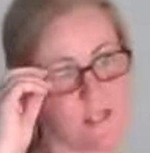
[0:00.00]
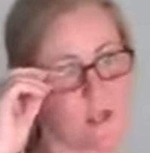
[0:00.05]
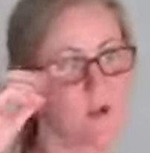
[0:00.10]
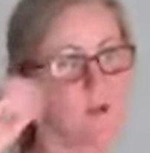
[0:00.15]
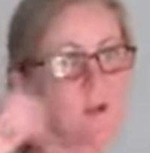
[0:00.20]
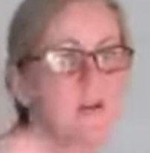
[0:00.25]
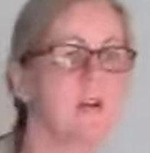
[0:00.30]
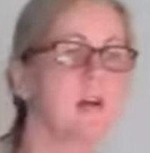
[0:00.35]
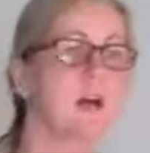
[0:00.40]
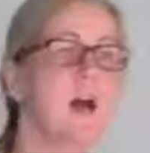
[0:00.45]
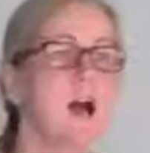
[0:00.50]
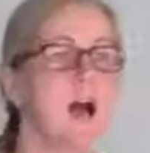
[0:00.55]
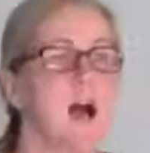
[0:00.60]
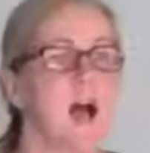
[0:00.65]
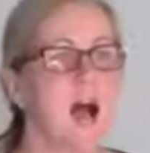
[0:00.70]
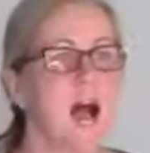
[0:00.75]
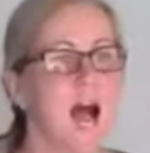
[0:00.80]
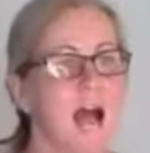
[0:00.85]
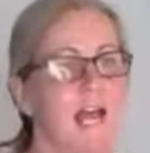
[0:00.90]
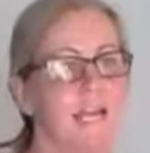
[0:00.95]
So
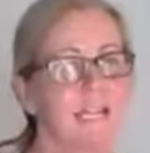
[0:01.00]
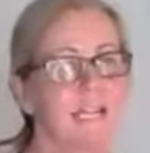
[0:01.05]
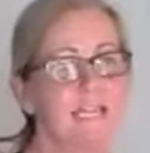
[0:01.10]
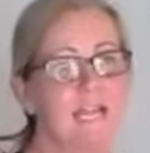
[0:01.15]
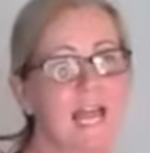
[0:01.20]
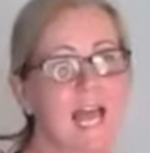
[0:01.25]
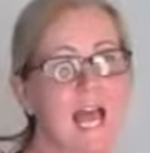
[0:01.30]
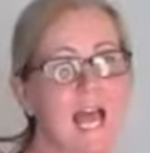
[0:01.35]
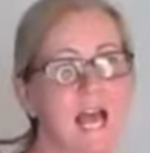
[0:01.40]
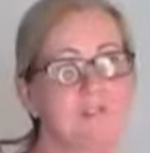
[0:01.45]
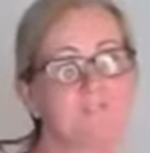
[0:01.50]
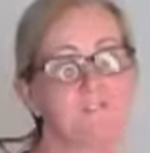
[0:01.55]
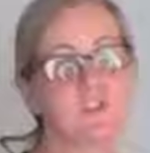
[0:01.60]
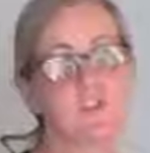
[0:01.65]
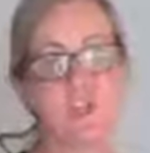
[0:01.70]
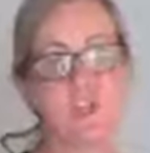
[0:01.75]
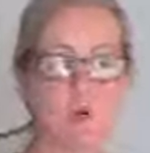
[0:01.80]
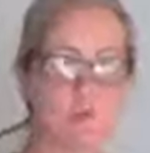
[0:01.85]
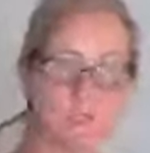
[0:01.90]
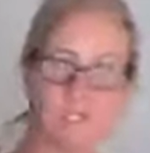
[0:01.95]
I can have
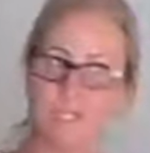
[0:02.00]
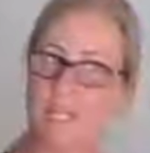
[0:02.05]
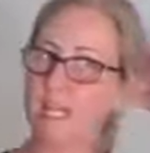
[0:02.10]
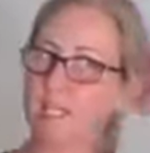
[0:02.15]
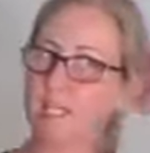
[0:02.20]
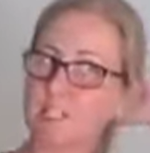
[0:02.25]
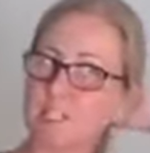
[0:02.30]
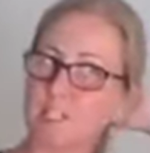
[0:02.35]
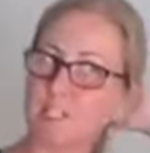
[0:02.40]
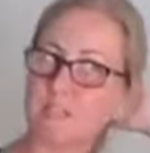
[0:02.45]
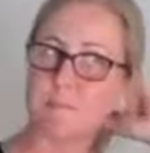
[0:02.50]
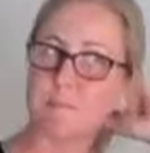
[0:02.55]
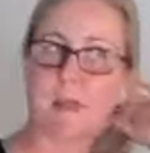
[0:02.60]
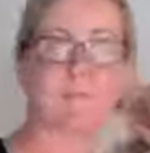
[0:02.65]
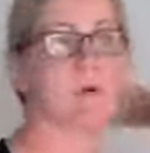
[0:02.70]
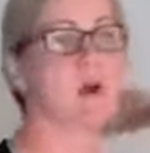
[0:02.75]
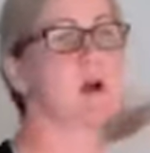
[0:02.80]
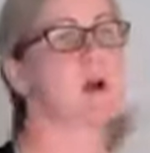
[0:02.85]
no tension in my